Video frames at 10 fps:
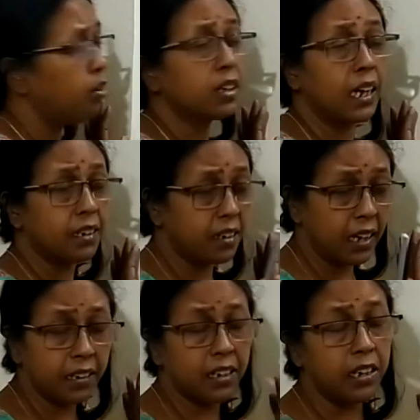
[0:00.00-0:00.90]
or can
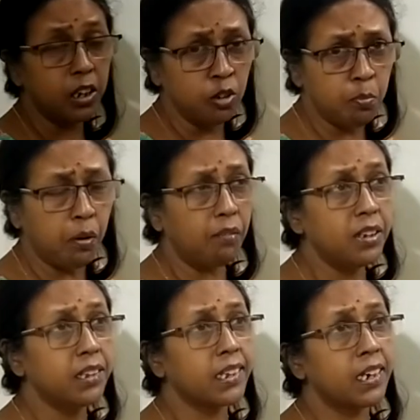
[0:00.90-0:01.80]
create the new
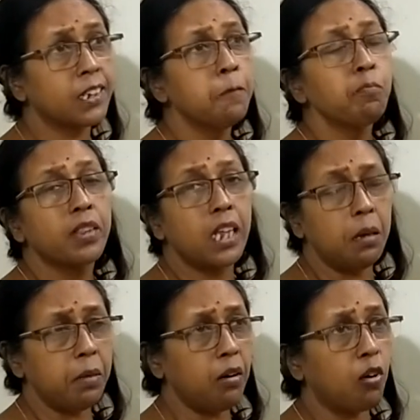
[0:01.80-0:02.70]
provinces.
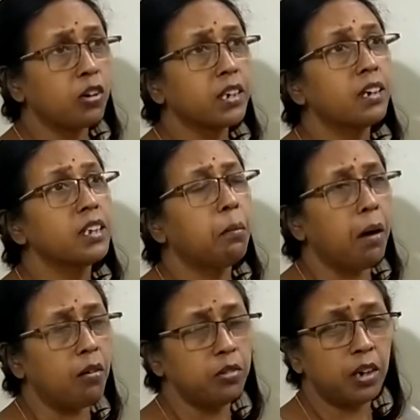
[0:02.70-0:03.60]
They may alter the
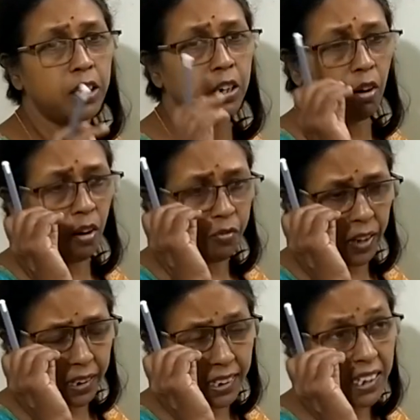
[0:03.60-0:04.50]
boundary of
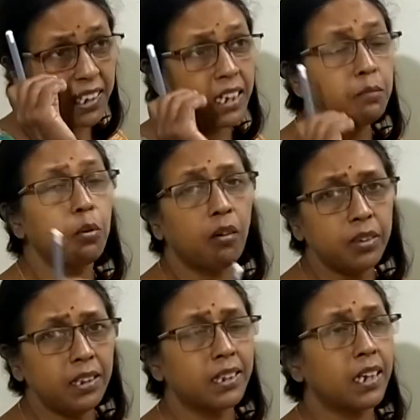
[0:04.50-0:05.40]
existing
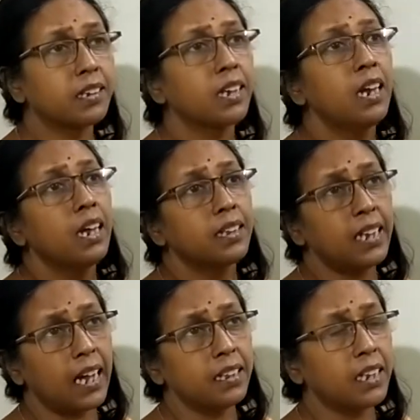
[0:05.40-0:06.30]
provinces,
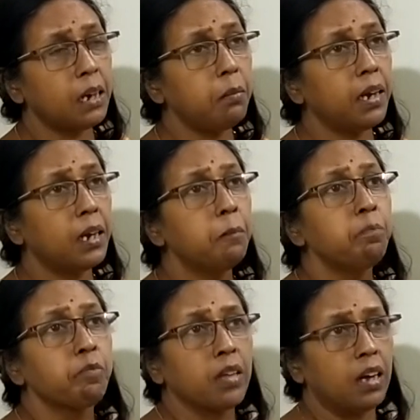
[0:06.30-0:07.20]
then they may
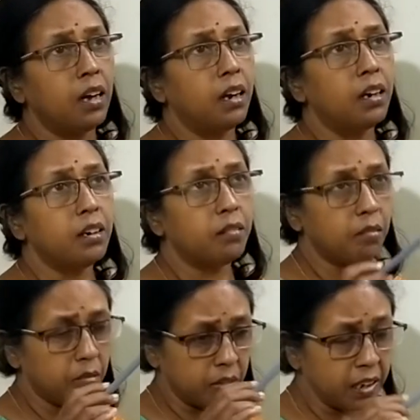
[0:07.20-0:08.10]

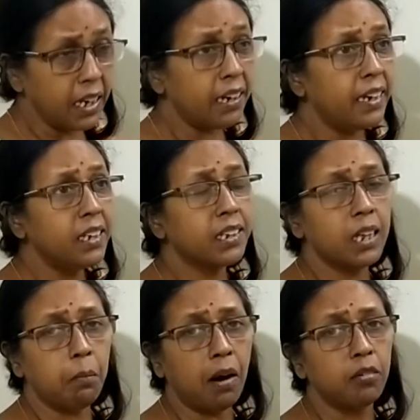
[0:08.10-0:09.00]
rearrange
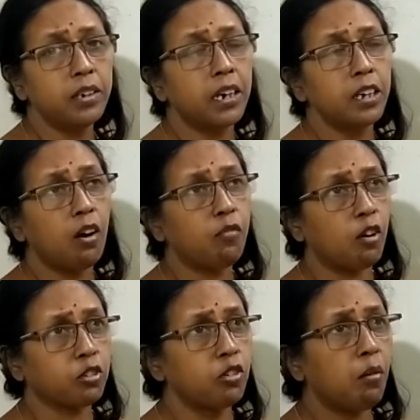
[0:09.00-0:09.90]
the boundary of
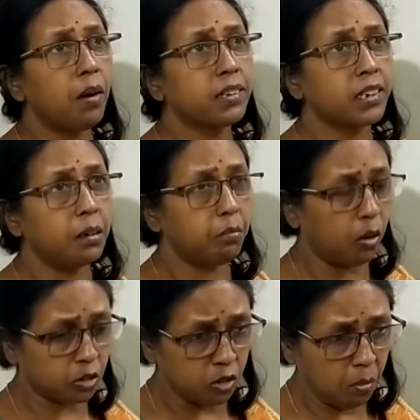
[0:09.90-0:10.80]

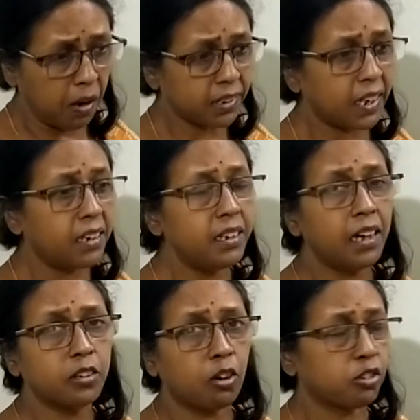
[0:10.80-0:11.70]
autonomous
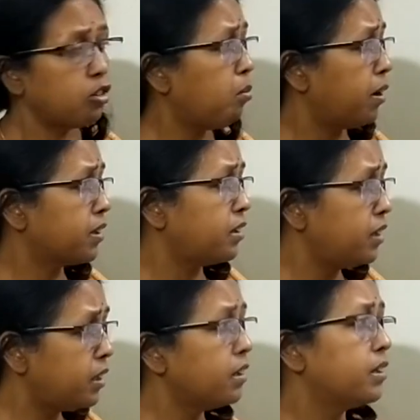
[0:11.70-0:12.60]
areas, autonomous
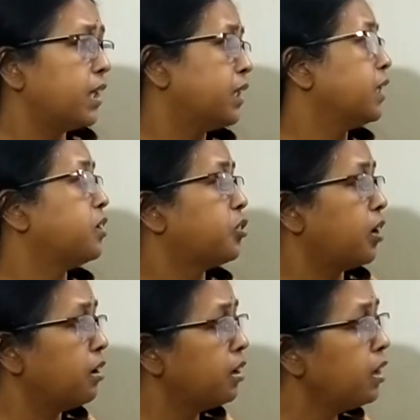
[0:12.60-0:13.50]
regions,
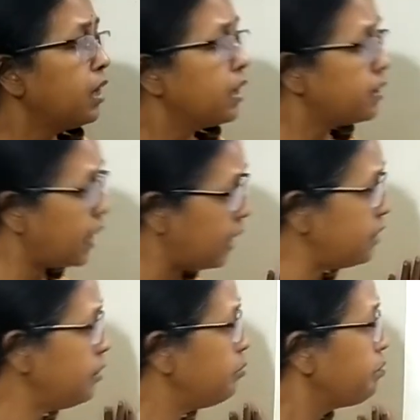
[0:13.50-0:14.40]
etc. Then